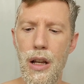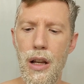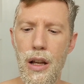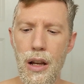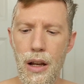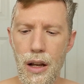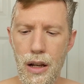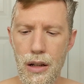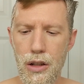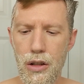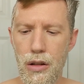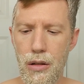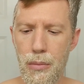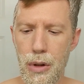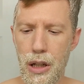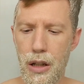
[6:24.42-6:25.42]
I shouldn't be
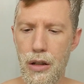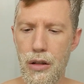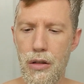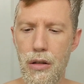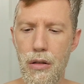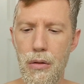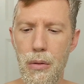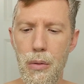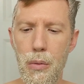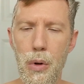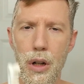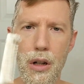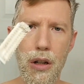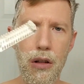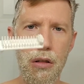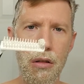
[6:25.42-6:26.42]
concerned with what
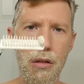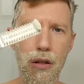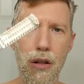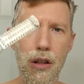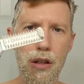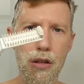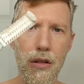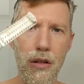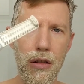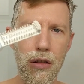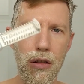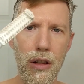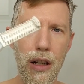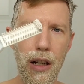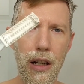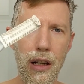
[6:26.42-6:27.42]
color this looks like.